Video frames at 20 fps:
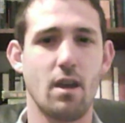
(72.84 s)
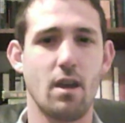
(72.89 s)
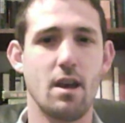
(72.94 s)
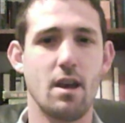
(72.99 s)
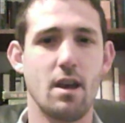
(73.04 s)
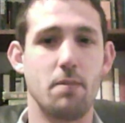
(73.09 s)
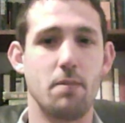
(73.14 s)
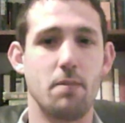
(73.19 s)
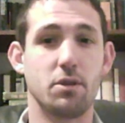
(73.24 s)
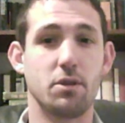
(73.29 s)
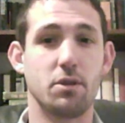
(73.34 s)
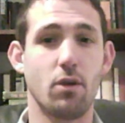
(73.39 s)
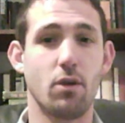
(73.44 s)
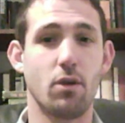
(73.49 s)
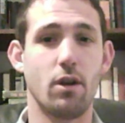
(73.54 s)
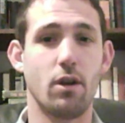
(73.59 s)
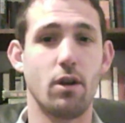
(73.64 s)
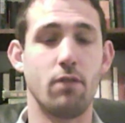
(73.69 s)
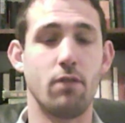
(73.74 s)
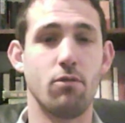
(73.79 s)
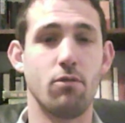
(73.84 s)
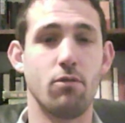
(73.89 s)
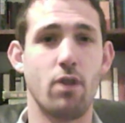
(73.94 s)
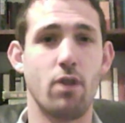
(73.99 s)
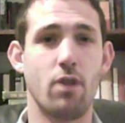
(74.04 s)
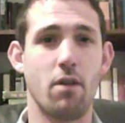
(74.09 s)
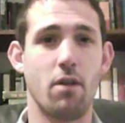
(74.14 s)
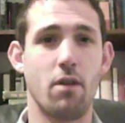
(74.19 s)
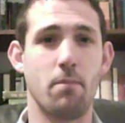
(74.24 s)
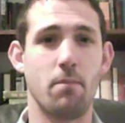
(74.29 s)
Movavi and
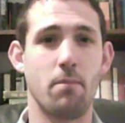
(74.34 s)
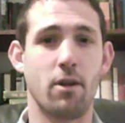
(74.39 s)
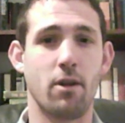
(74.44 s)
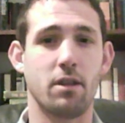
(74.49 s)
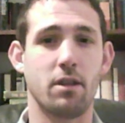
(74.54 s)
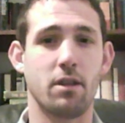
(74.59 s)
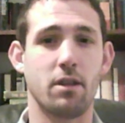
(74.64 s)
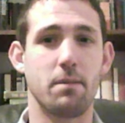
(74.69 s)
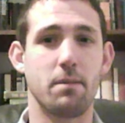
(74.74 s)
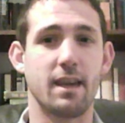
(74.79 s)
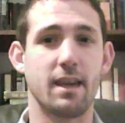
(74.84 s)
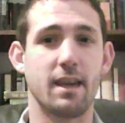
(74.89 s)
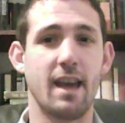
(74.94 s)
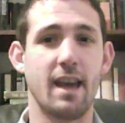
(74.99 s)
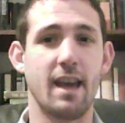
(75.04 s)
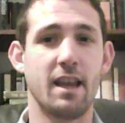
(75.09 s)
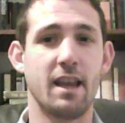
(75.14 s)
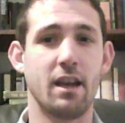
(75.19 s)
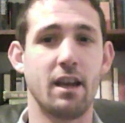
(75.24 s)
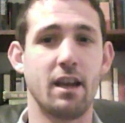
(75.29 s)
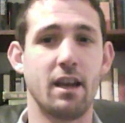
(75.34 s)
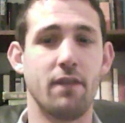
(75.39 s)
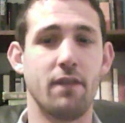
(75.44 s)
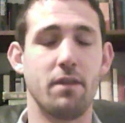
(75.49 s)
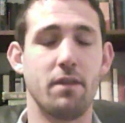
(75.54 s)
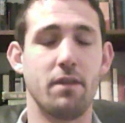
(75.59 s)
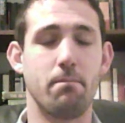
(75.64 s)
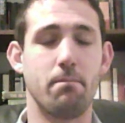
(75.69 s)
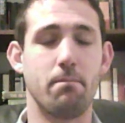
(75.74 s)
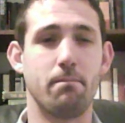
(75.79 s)
Hart marked the beginning of
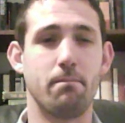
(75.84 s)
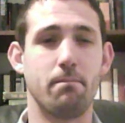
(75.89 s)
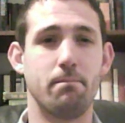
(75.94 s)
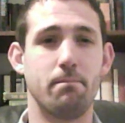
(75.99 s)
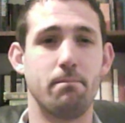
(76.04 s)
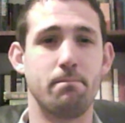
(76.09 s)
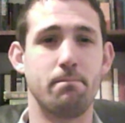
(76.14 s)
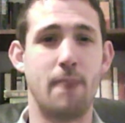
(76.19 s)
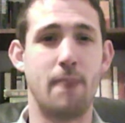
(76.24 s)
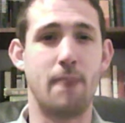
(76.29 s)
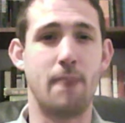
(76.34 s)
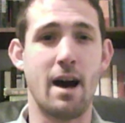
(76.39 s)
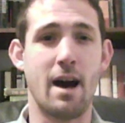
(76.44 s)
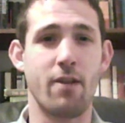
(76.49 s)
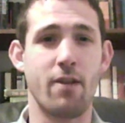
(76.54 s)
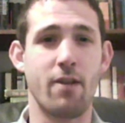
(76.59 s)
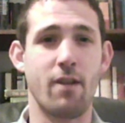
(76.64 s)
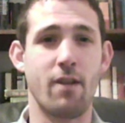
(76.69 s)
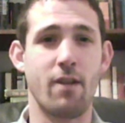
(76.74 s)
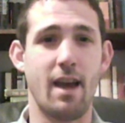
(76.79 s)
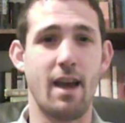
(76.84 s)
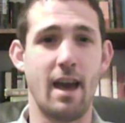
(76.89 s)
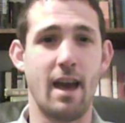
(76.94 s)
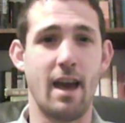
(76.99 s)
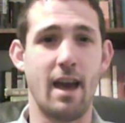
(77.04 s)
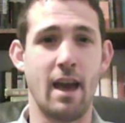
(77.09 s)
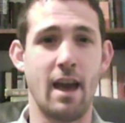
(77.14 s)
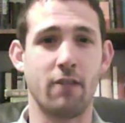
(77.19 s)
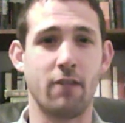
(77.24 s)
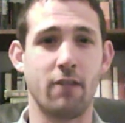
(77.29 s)
the modern
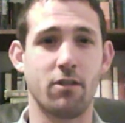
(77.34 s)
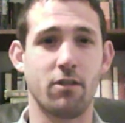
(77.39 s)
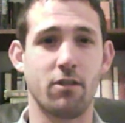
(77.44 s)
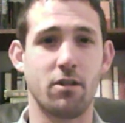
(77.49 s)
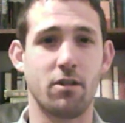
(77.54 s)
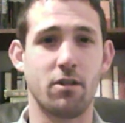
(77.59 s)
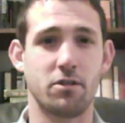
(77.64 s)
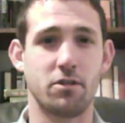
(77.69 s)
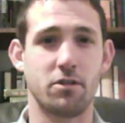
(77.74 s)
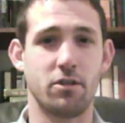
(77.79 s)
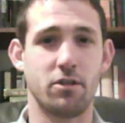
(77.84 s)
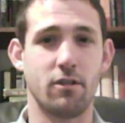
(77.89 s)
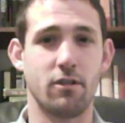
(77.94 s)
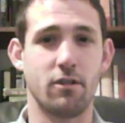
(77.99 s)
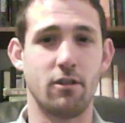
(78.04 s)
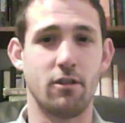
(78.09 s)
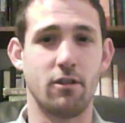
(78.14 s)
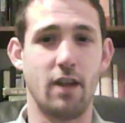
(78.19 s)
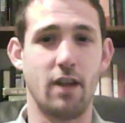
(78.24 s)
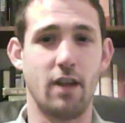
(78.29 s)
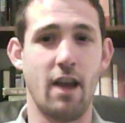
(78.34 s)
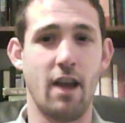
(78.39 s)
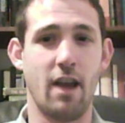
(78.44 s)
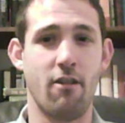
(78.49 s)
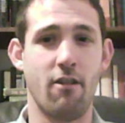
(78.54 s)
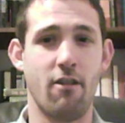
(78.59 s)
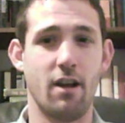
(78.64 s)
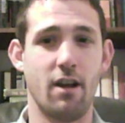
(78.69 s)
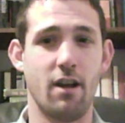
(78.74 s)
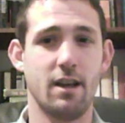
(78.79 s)
agricultural
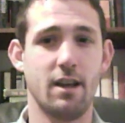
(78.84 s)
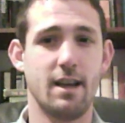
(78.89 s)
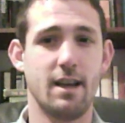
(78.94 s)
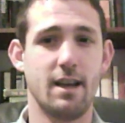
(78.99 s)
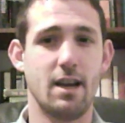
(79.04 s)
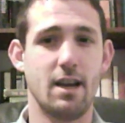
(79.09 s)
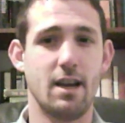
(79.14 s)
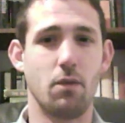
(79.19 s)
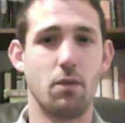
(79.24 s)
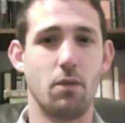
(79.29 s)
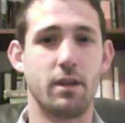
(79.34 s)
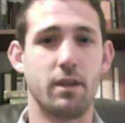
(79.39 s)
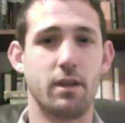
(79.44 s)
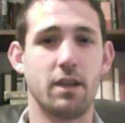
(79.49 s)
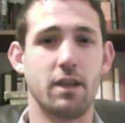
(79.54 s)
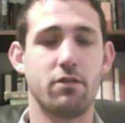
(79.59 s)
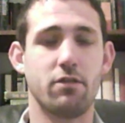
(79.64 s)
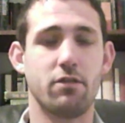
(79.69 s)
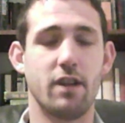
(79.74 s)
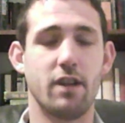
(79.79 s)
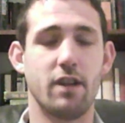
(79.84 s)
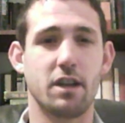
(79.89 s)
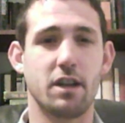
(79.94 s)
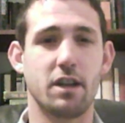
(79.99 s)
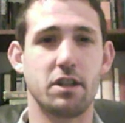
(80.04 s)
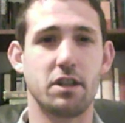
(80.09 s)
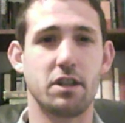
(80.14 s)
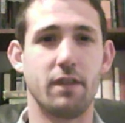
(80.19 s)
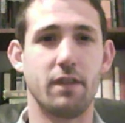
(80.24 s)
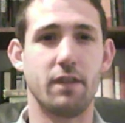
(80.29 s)
era with the
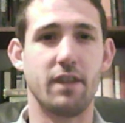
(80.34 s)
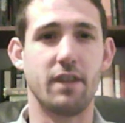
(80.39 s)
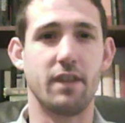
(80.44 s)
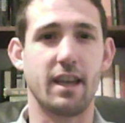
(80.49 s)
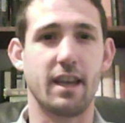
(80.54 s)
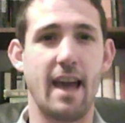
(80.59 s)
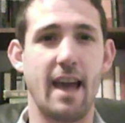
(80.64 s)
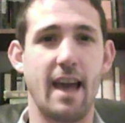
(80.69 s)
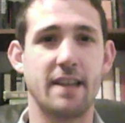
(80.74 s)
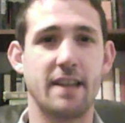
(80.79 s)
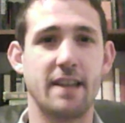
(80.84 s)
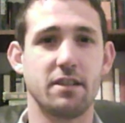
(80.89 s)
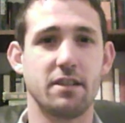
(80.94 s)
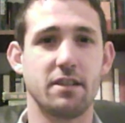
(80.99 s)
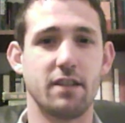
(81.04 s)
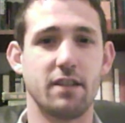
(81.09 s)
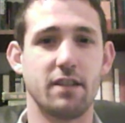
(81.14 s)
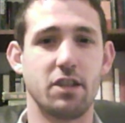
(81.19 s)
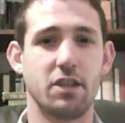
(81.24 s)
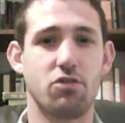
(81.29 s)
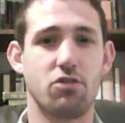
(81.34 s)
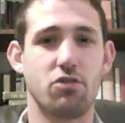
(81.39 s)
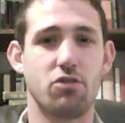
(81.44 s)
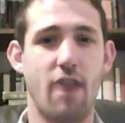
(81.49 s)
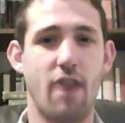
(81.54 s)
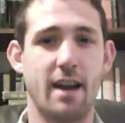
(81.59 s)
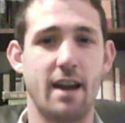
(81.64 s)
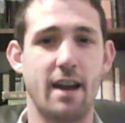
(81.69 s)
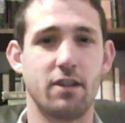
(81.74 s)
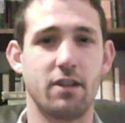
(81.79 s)
introduction of the gasoline
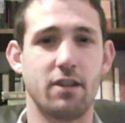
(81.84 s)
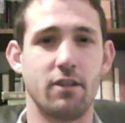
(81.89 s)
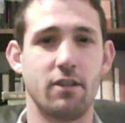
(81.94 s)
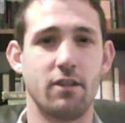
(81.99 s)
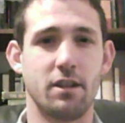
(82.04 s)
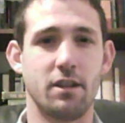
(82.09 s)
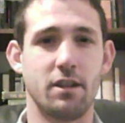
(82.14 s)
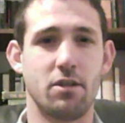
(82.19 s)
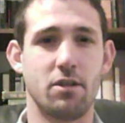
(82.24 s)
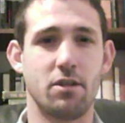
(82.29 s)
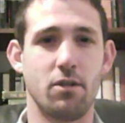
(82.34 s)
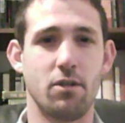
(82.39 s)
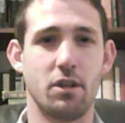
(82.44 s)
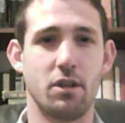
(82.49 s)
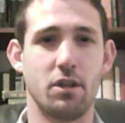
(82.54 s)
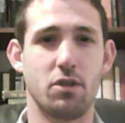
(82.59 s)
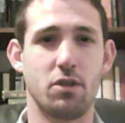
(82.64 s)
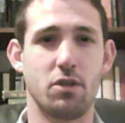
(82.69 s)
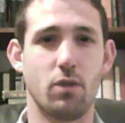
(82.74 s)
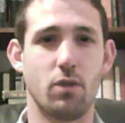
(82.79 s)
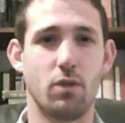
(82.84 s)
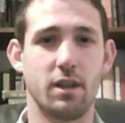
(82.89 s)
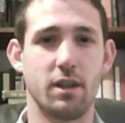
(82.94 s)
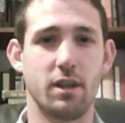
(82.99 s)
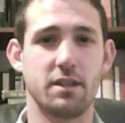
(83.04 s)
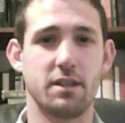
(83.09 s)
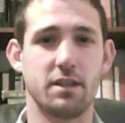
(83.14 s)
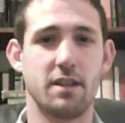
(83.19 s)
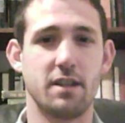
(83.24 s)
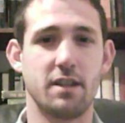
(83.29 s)
tractor at the turn of the 20th
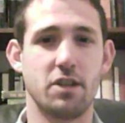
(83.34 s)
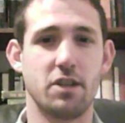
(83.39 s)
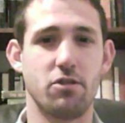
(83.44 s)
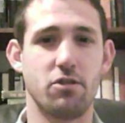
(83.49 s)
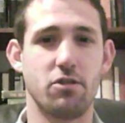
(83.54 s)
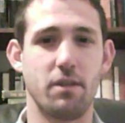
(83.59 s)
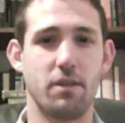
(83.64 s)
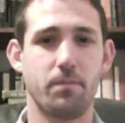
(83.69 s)
century.